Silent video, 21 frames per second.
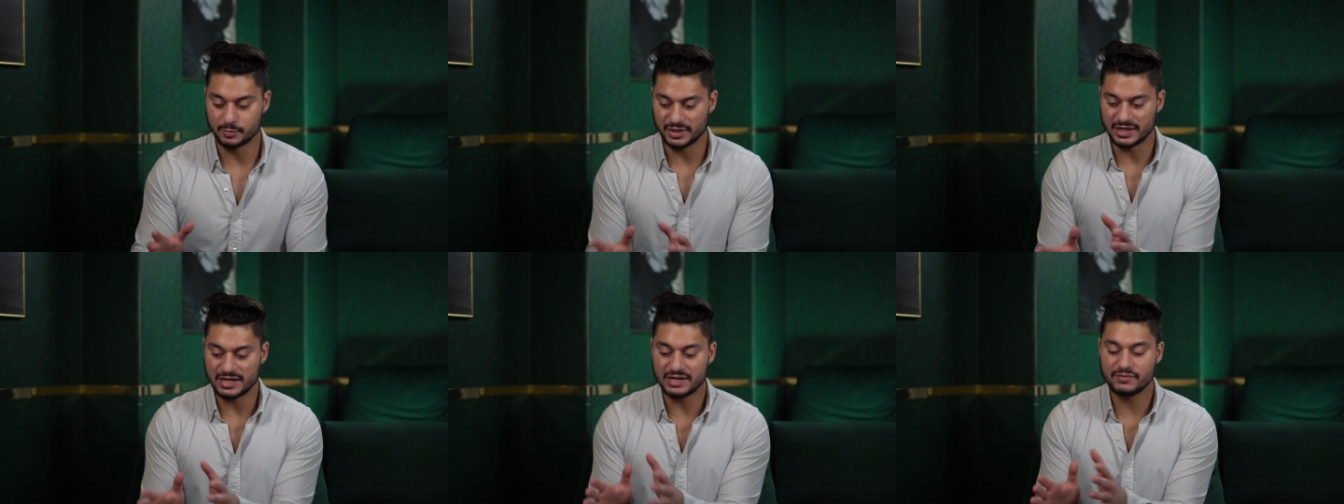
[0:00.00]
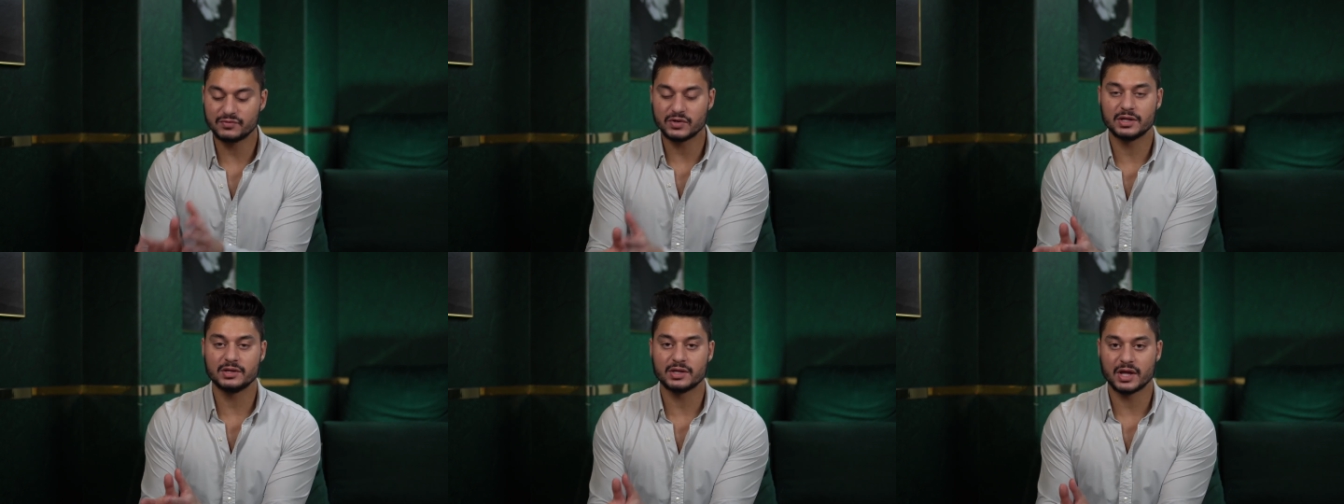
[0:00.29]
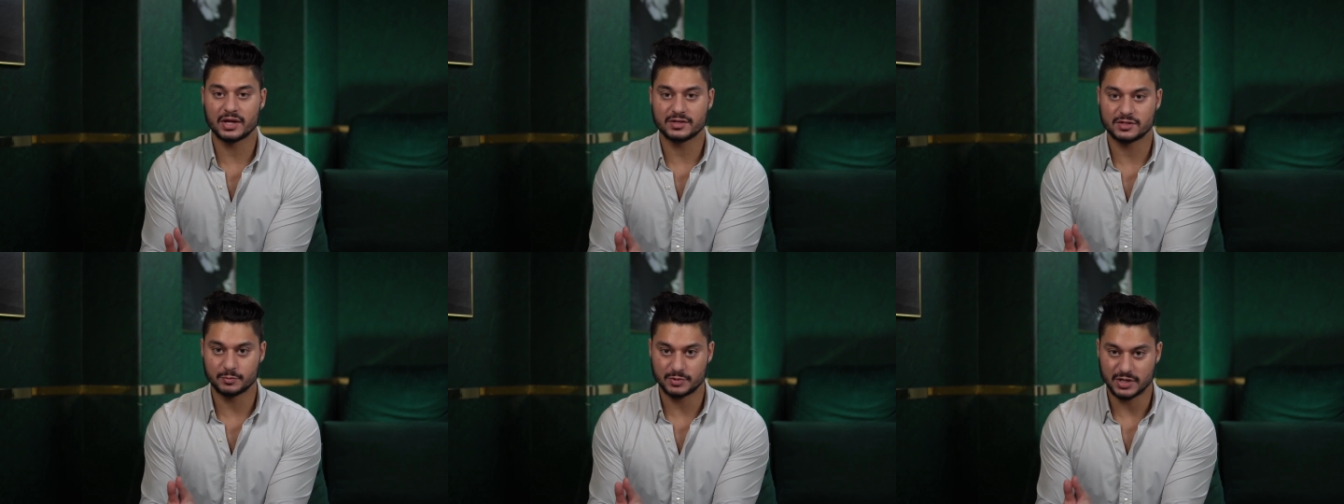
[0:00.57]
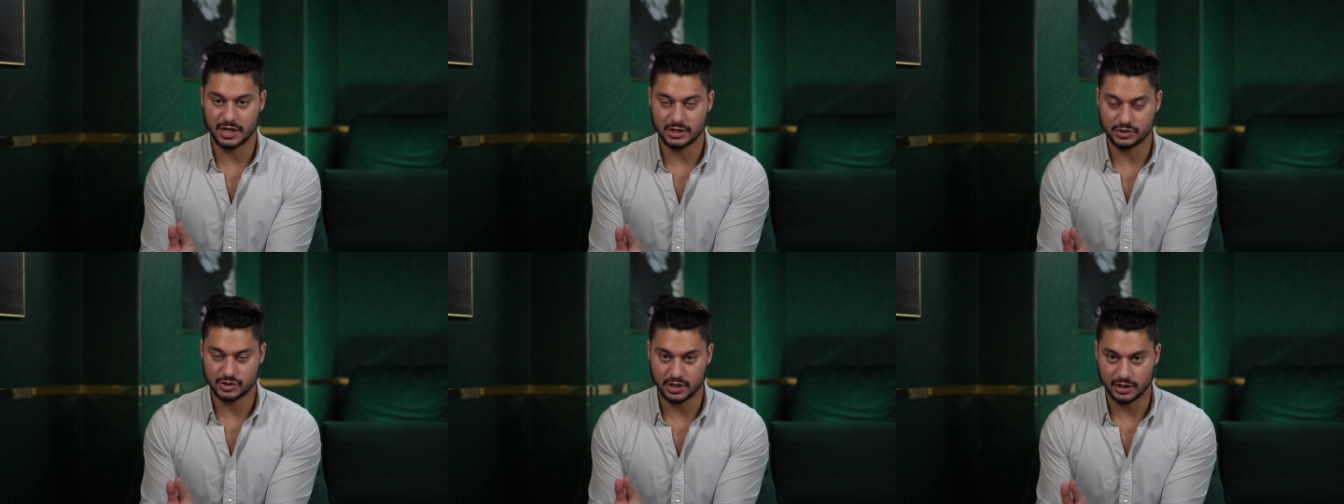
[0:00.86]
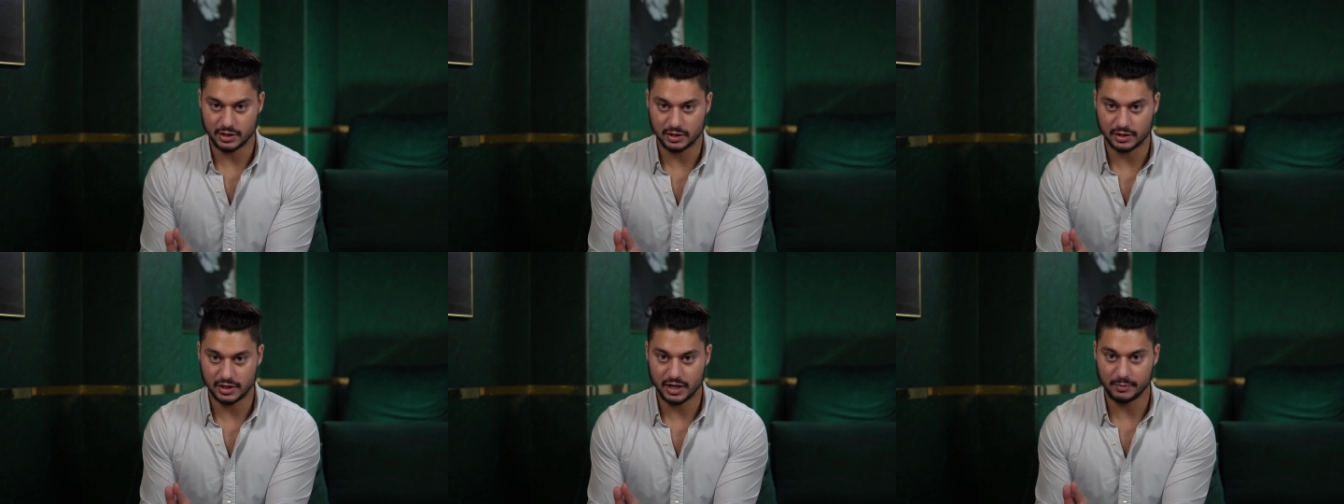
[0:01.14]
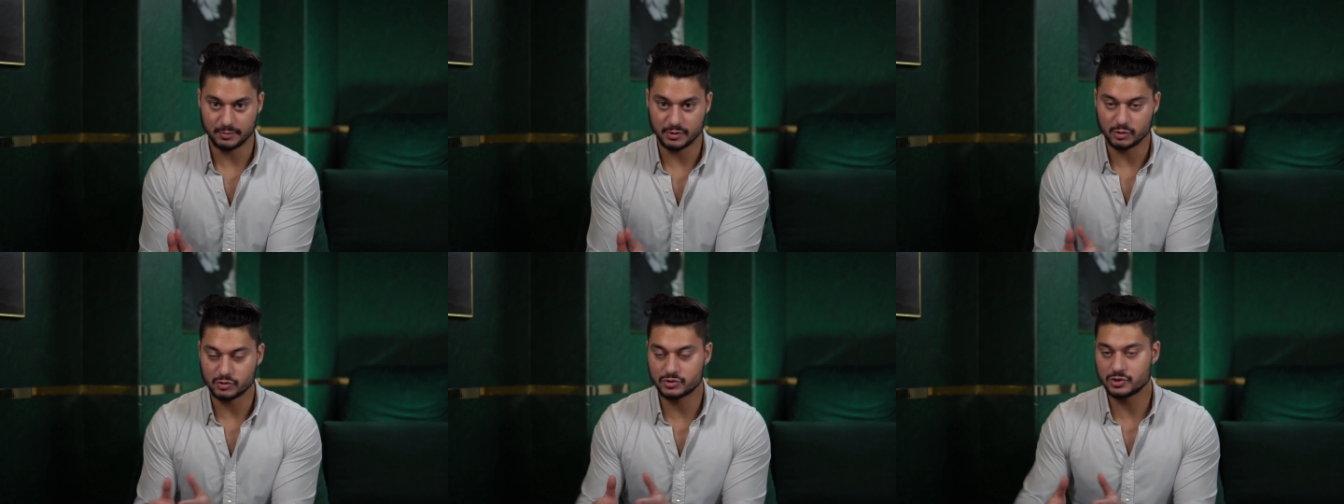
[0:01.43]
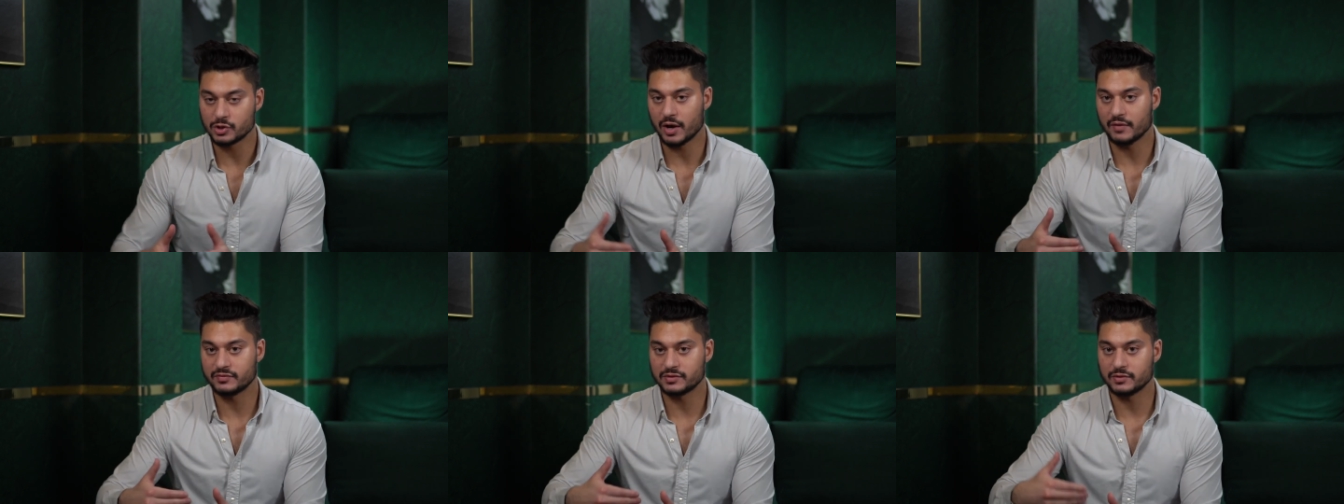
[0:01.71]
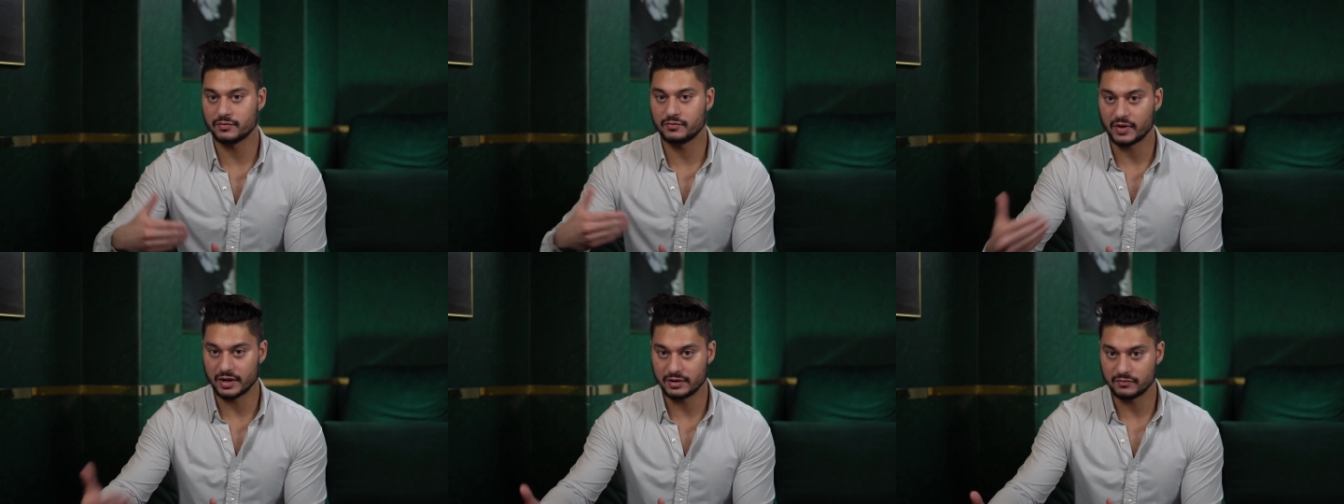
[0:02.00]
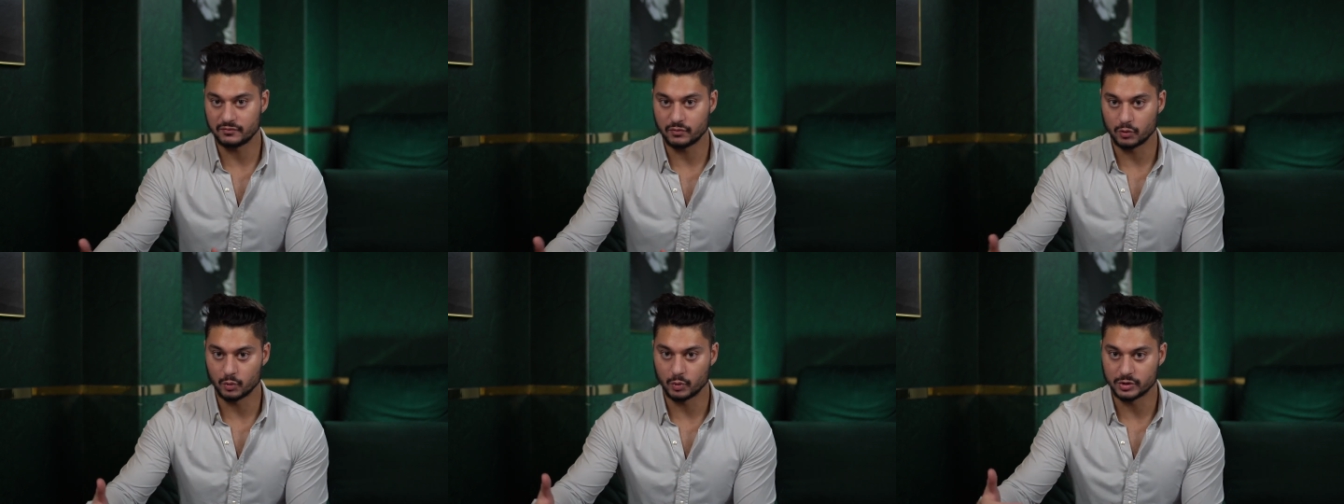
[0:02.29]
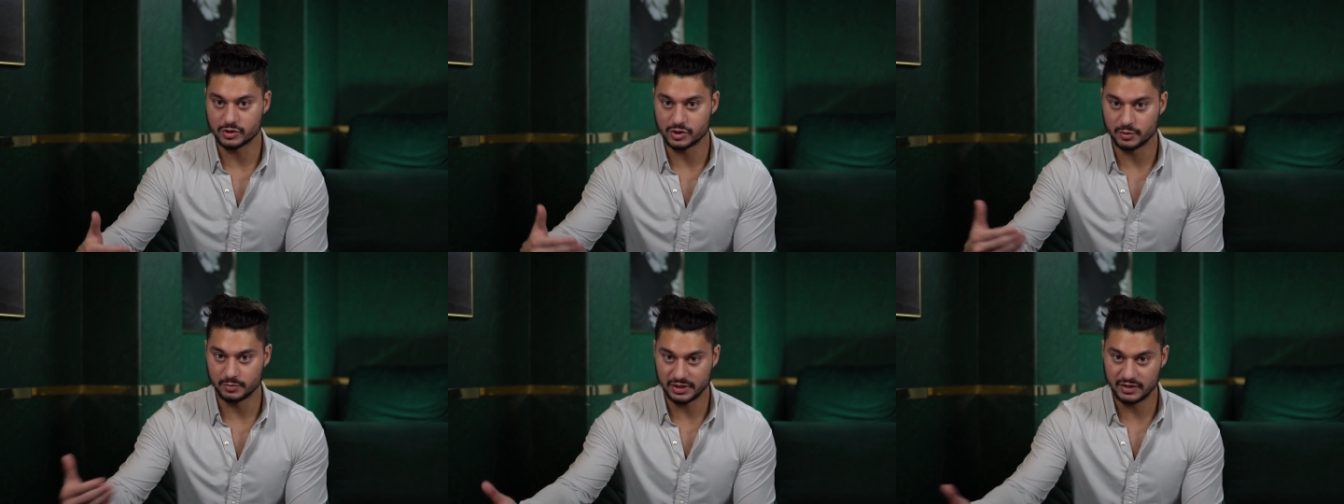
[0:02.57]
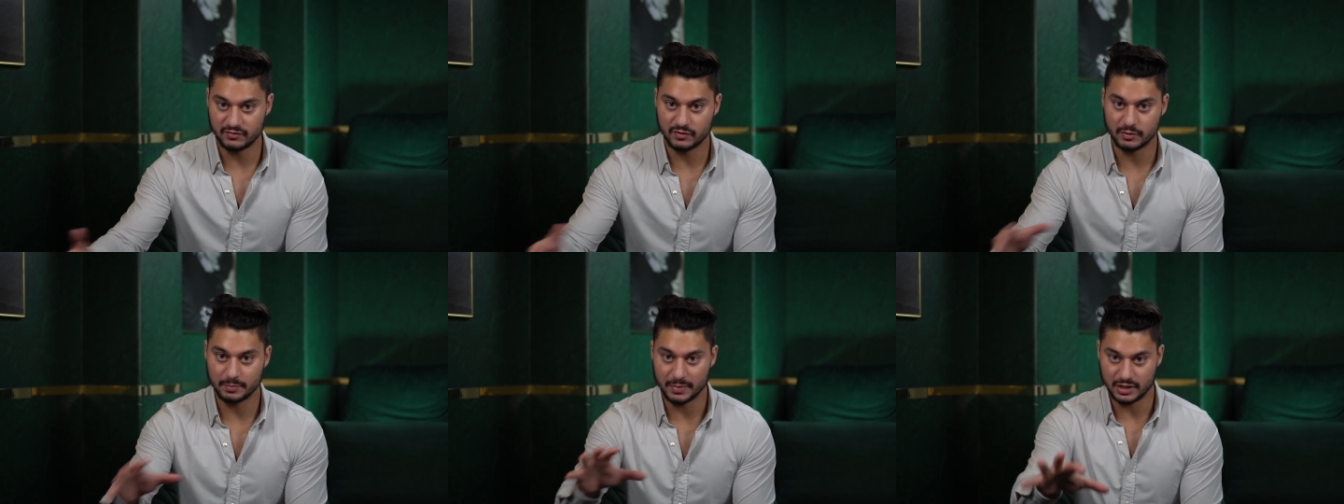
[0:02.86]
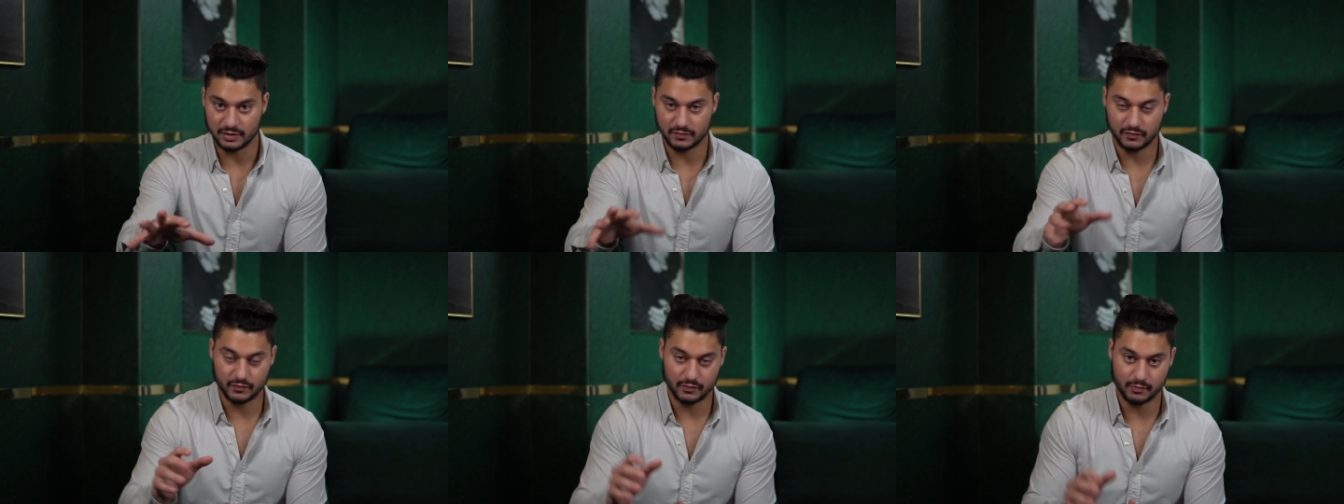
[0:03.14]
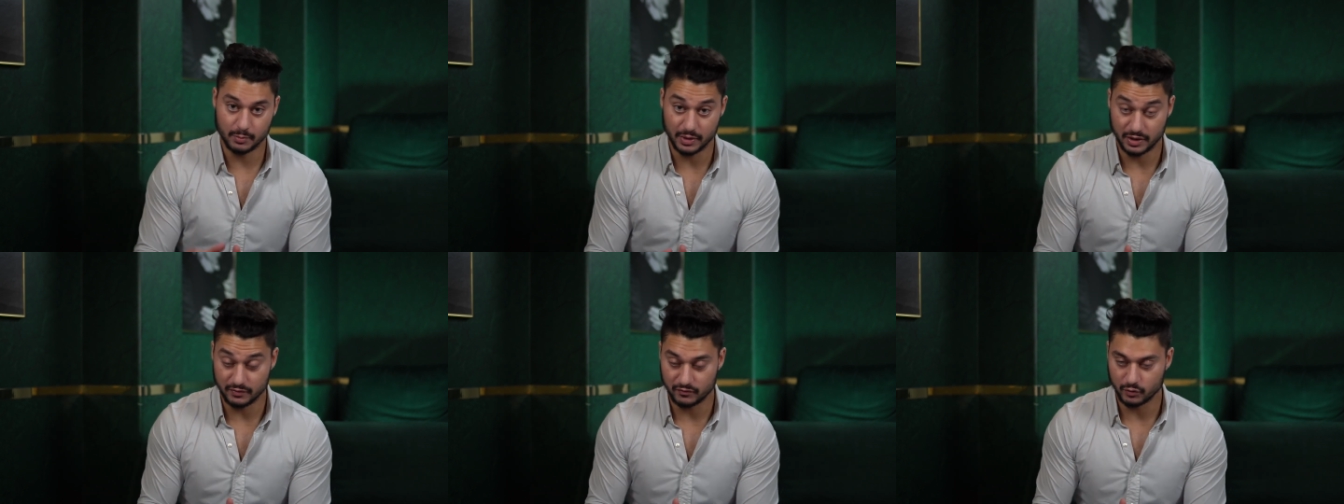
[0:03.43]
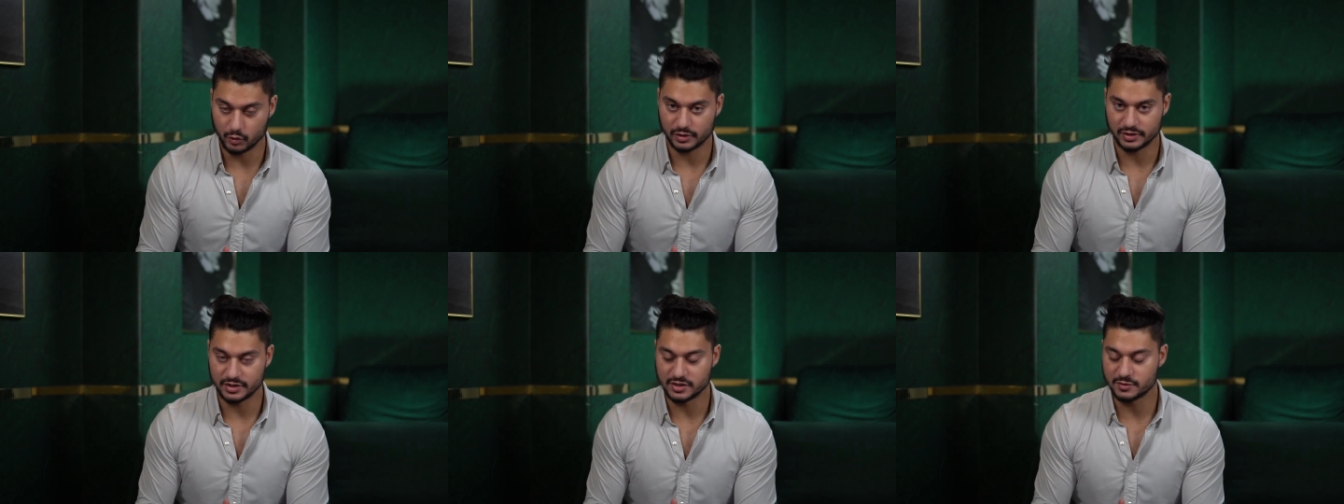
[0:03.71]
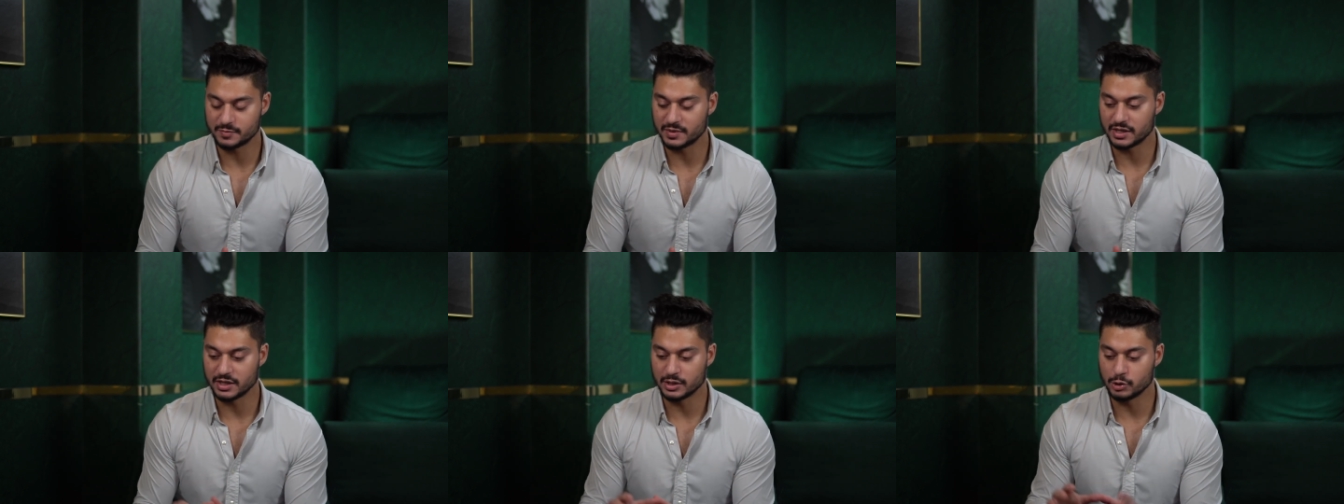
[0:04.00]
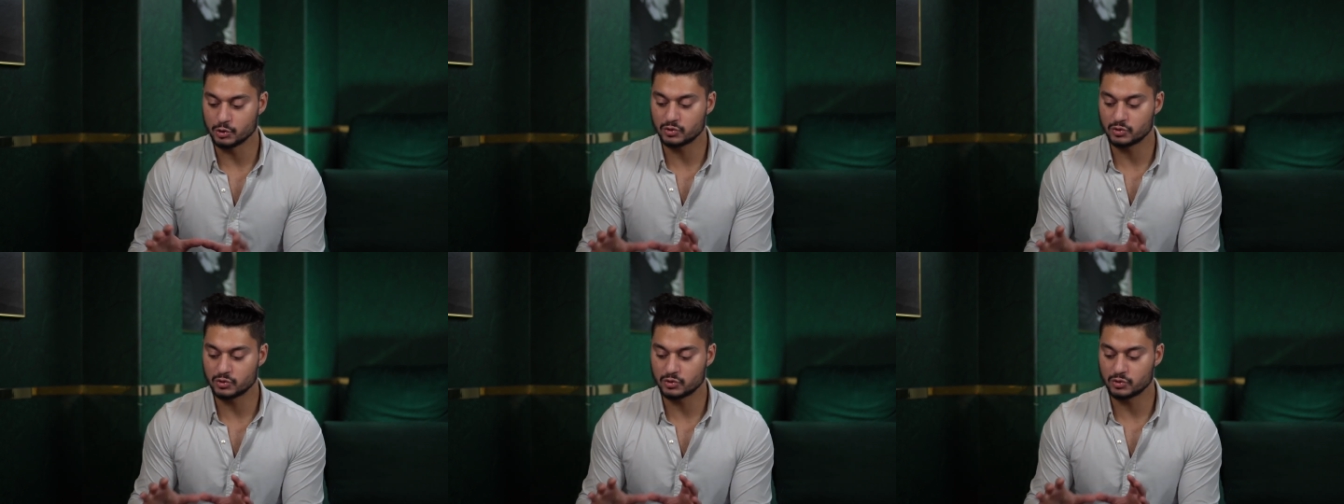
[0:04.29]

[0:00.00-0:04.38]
But even in that substantiated claim, you still have to fight for what you believe in, metaphorically speaking.